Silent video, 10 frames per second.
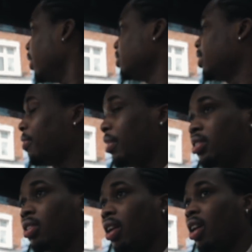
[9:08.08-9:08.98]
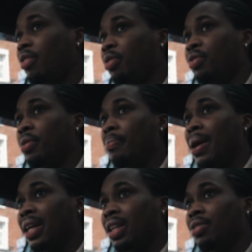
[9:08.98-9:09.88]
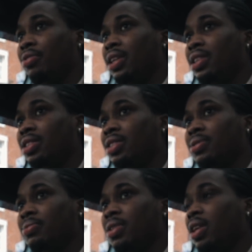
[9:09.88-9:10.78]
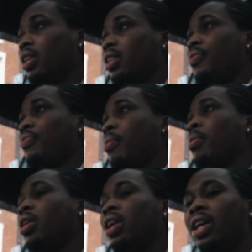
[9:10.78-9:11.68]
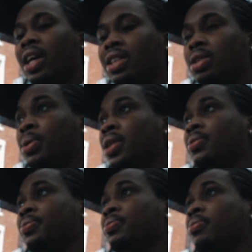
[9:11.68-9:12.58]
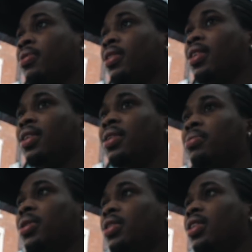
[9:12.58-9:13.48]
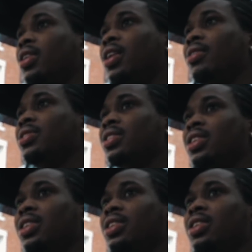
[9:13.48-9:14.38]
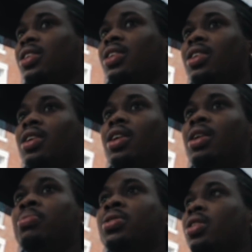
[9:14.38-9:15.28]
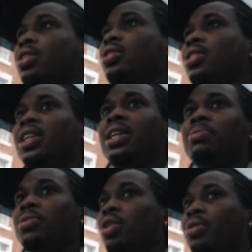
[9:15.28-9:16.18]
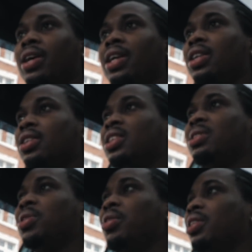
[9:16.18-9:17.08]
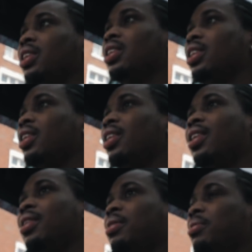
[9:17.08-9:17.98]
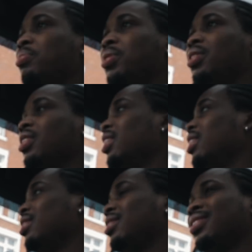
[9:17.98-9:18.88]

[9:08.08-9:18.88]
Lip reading: has definitely started off with a bang in the face. Like, I'm not gonna let it get to me, but obviously I'm just gonna keep going at it. But like,